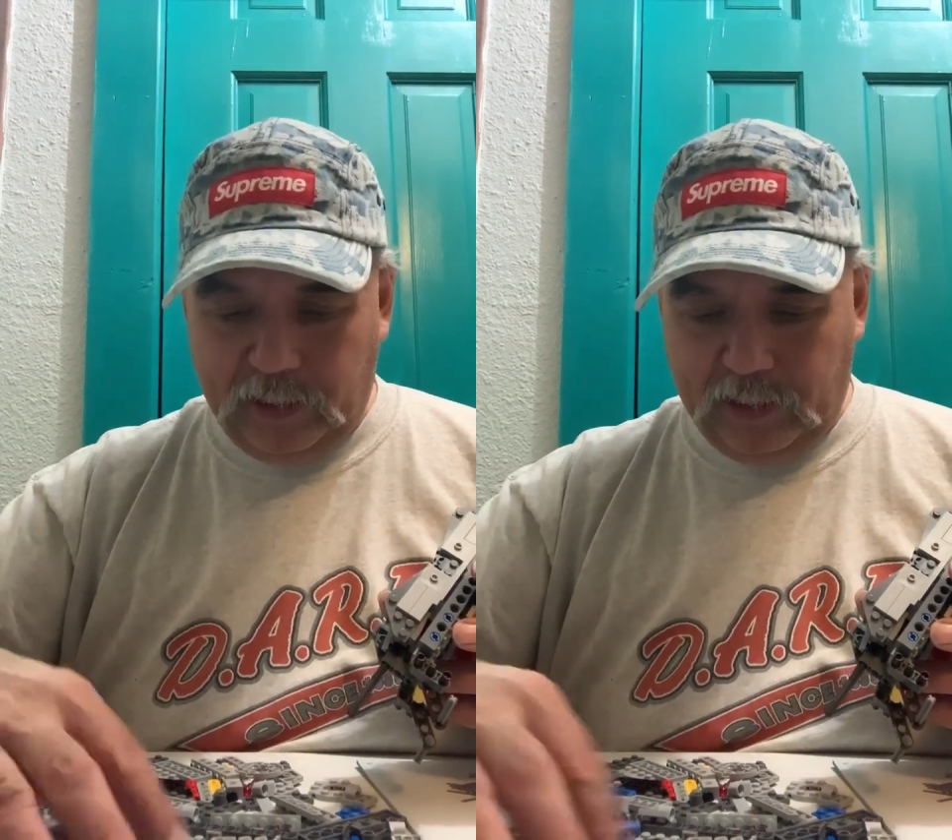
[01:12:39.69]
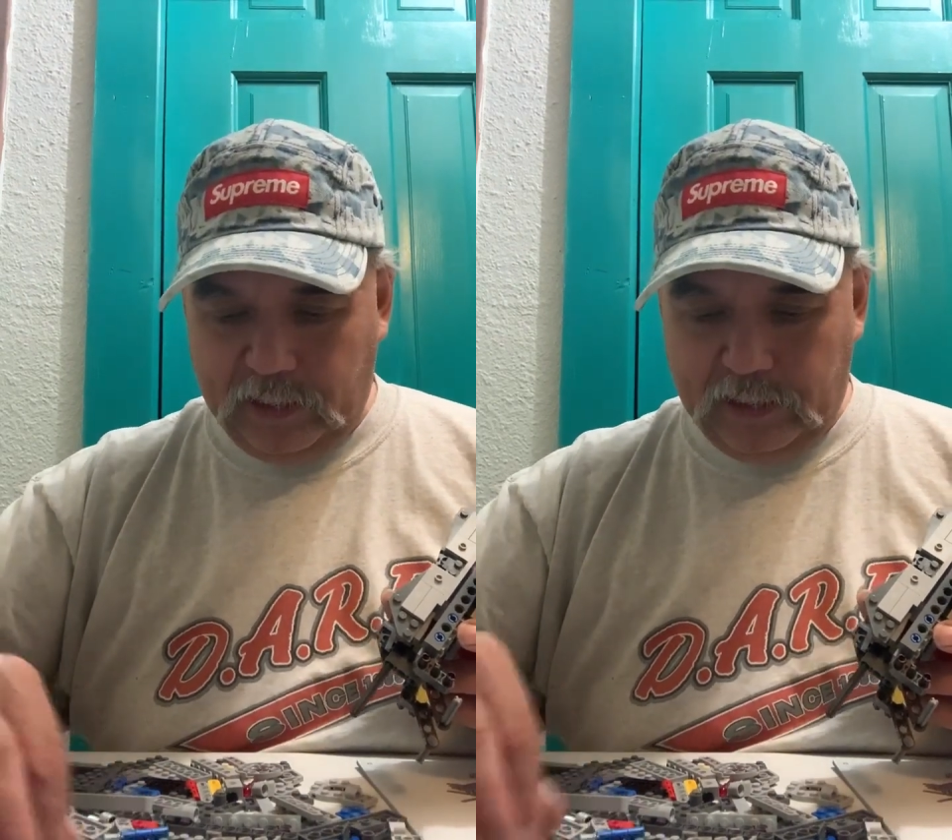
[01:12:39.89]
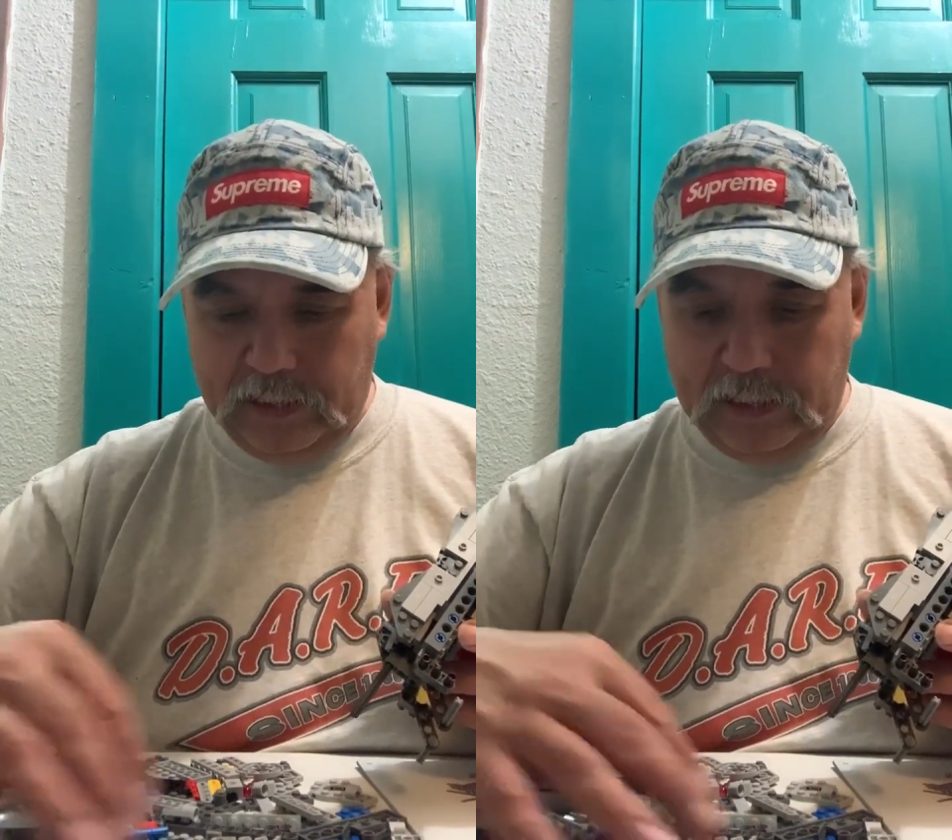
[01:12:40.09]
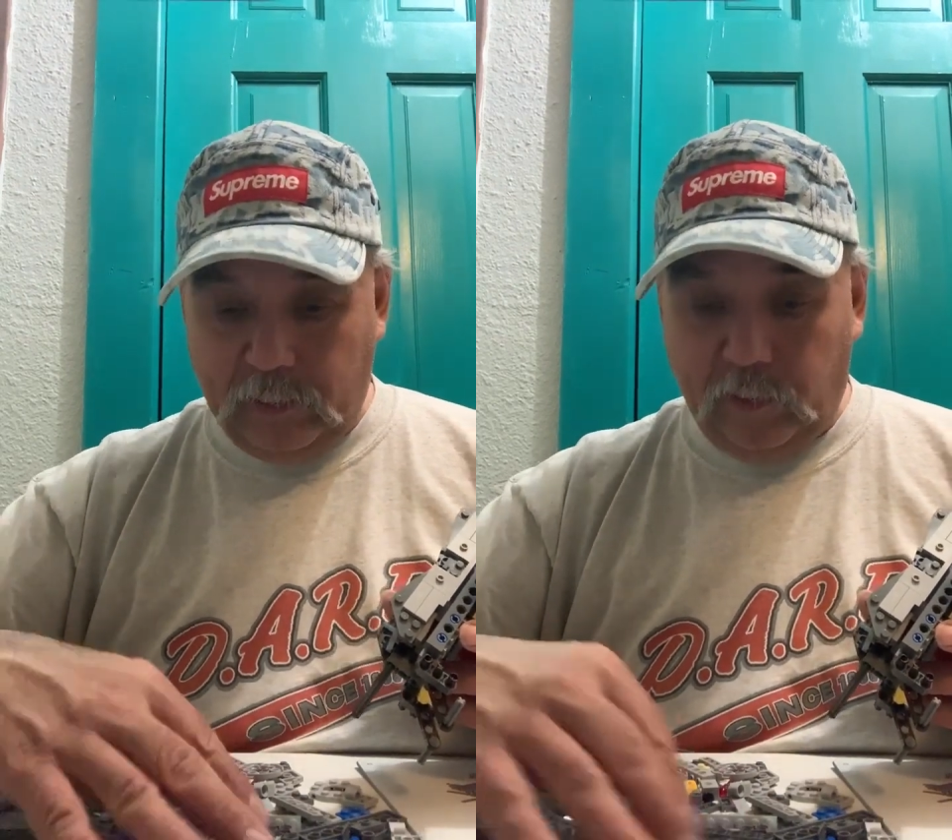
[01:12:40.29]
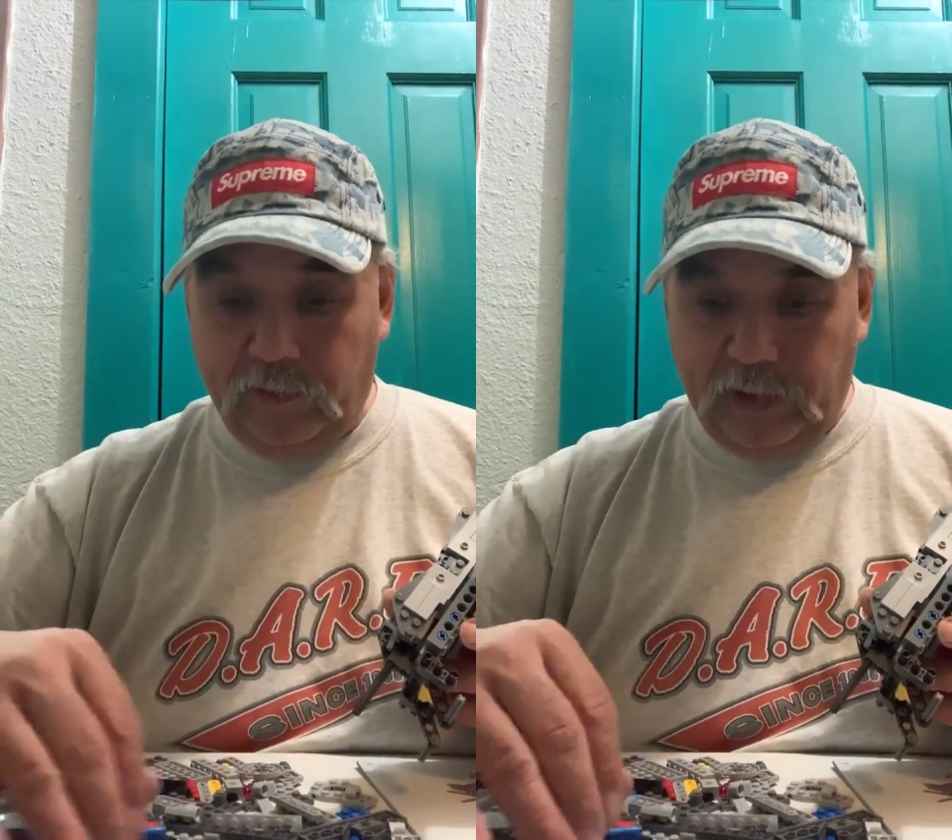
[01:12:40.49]
because they
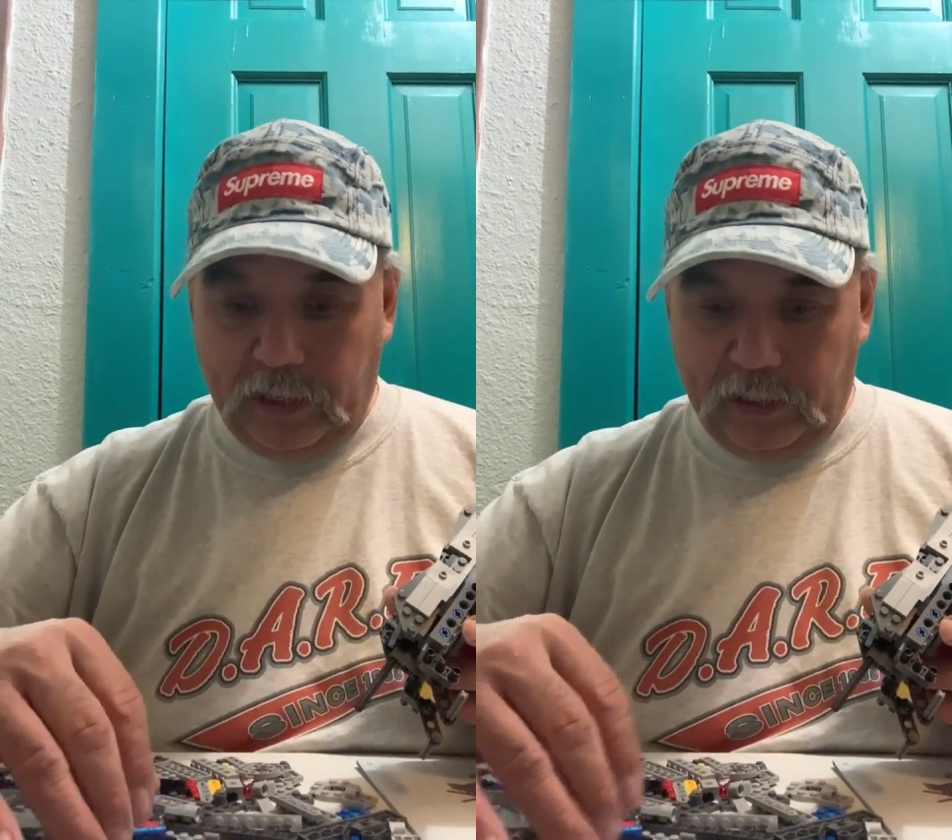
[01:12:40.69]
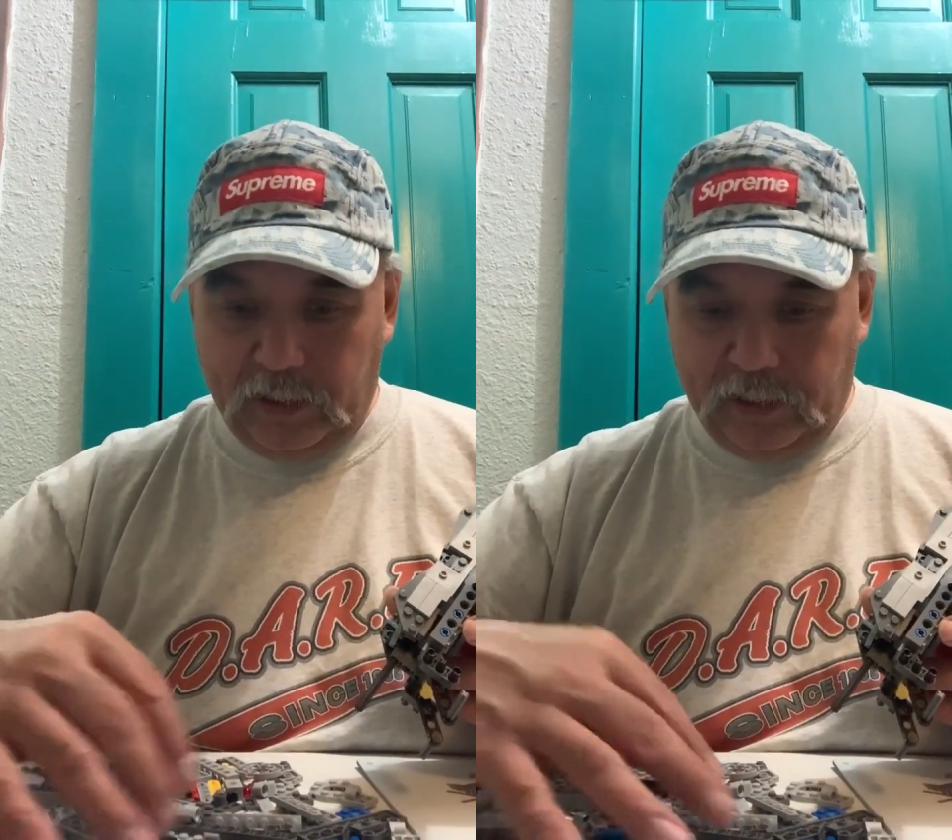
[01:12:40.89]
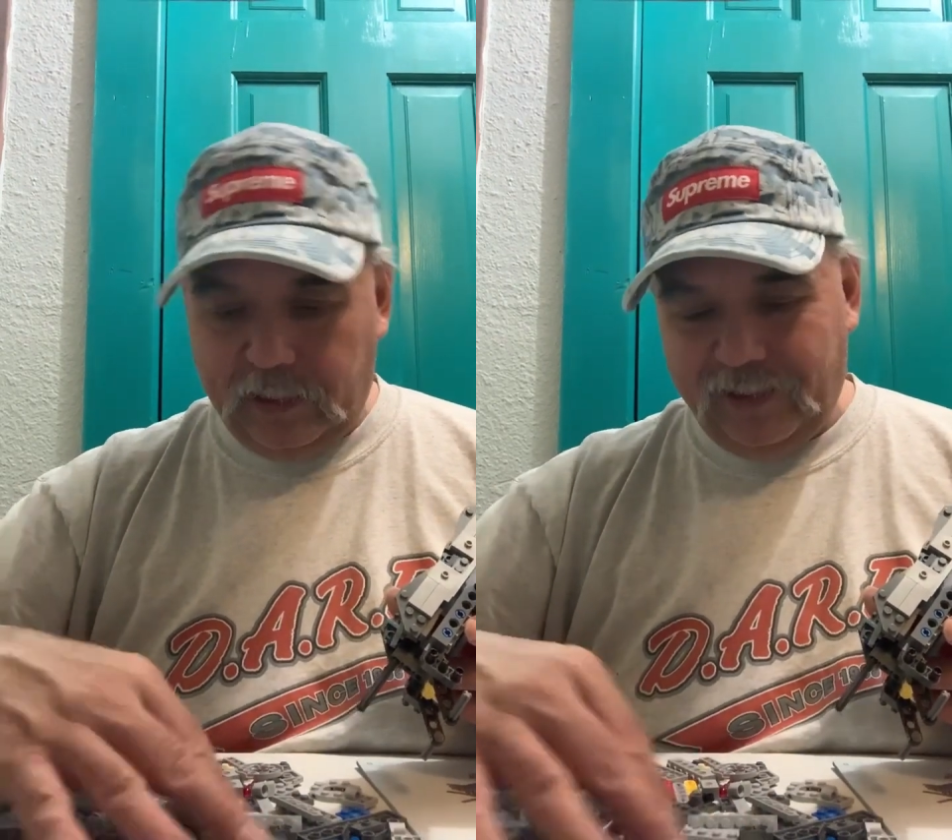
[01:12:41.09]
are fake.